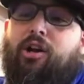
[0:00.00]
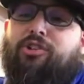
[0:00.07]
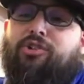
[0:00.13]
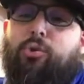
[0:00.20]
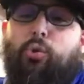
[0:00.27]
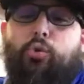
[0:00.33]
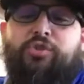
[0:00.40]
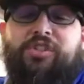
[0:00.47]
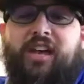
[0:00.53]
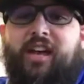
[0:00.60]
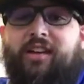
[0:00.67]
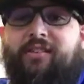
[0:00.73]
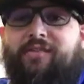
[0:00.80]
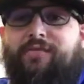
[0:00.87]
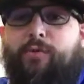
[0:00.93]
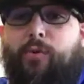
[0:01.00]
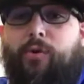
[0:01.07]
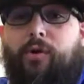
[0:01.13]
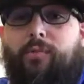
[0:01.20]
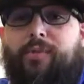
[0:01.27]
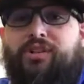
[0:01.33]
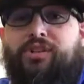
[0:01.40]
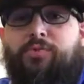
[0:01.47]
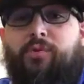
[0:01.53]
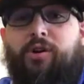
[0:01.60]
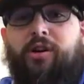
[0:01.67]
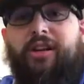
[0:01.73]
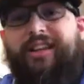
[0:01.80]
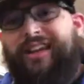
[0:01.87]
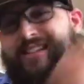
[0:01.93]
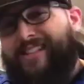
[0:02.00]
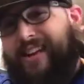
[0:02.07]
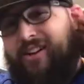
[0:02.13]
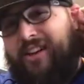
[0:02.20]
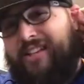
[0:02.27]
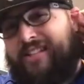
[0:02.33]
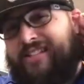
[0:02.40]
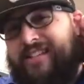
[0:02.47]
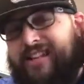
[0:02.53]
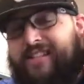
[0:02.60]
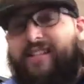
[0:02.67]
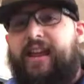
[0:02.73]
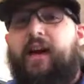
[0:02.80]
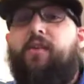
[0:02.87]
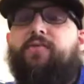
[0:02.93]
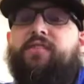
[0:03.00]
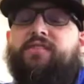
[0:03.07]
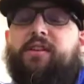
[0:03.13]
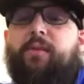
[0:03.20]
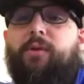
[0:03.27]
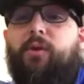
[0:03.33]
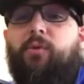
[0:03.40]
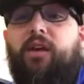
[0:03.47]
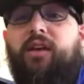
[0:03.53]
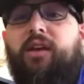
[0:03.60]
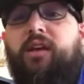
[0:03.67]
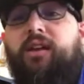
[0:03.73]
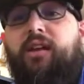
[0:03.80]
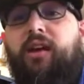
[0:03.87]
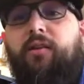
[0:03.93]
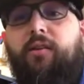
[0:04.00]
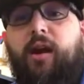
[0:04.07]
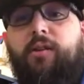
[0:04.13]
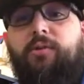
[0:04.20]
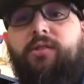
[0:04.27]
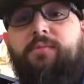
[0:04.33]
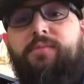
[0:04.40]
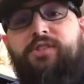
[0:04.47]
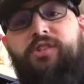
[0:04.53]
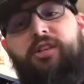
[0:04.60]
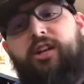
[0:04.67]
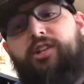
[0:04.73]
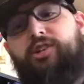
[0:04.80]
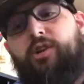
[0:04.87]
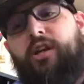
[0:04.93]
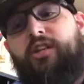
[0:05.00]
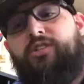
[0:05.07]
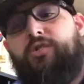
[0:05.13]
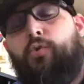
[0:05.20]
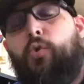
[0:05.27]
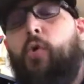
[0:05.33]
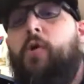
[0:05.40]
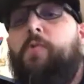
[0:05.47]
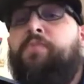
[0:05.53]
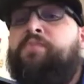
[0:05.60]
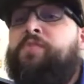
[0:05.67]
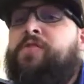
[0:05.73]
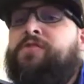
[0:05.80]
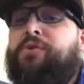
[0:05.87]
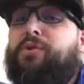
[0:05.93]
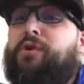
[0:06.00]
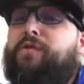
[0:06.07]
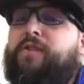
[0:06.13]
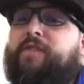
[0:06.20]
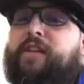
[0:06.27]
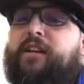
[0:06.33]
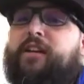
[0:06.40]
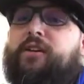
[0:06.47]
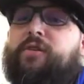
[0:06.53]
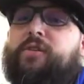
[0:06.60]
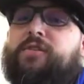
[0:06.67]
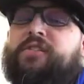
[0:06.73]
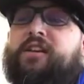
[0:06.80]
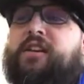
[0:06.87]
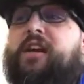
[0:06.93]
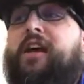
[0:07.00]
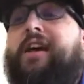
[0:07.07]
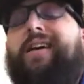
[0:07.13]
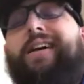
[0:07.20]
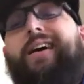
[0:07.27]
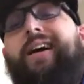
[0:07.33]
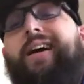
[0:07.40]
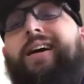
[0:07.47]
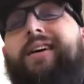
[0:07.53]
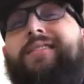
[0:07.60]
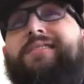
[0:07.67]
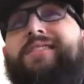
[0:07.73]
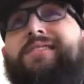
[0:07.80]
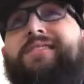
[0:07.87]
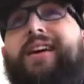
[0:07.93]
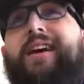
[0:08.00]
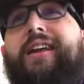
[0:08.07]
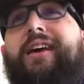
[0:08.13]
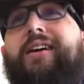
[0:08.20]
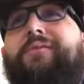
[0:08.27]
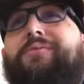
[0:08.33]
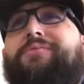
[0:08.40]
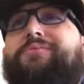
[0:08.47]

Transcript: tool set for mission work. And like I said, I'll get to test it out this coming week in Nicaragua at the Missionary Training School. So look for videos and to kind of